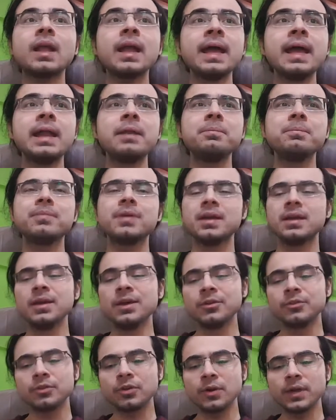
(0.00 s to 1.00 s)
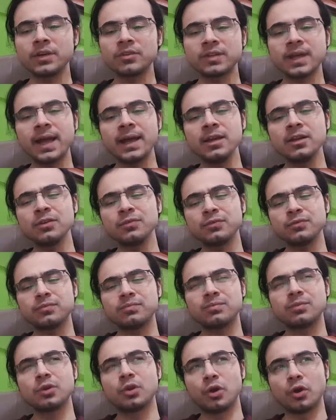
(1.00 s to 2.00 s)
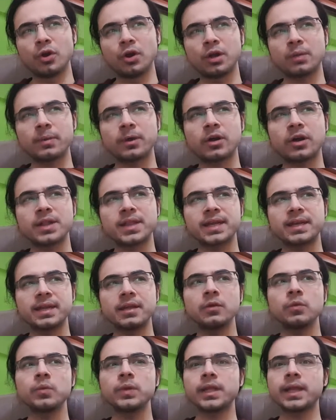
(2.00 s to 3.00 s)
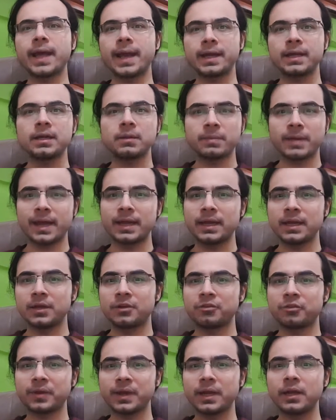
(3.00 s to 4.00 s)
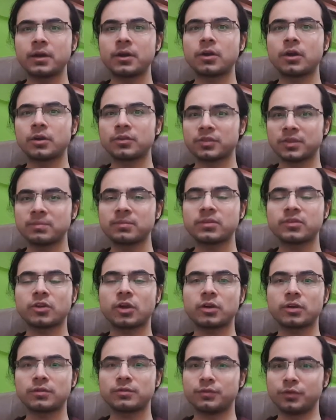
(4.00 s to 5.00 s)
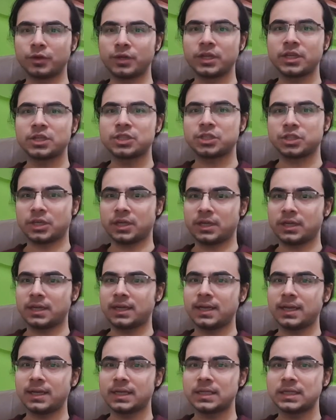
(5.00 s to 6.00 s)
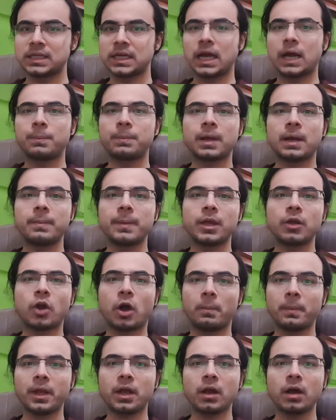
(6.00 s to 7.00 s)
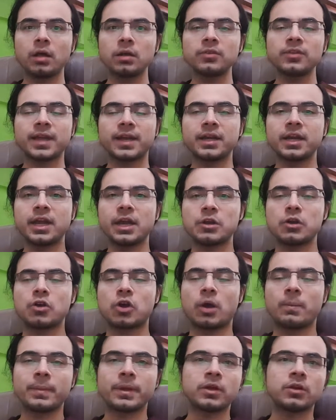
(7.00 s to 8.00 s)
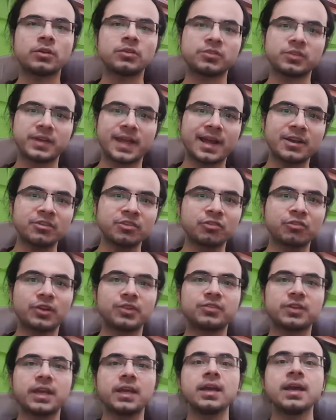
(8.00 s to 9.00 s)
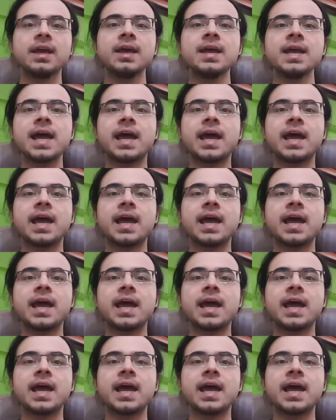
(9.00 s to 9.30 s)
And so it's kind of good because I think we'll end up getting a trailer or some sort of footage in the upcoming Comic-Con, San Diego Comic-Con, so that's interesting.